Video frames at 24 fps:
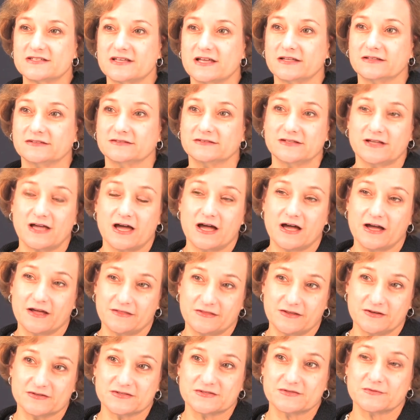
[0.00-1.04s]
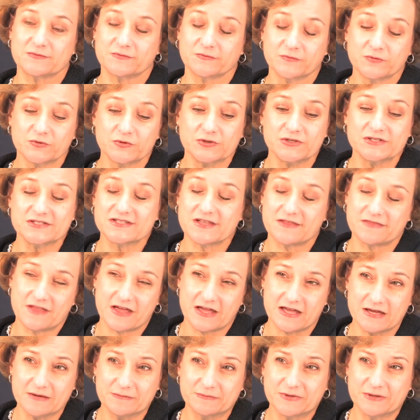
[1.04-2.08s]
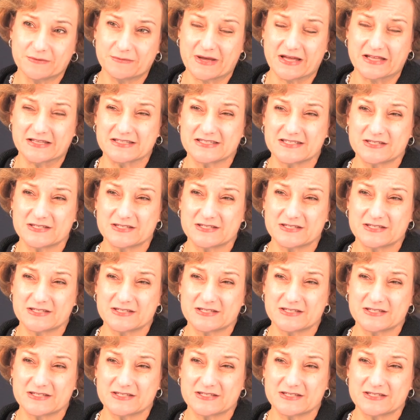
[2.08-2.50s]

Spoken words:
and those rules that they implement.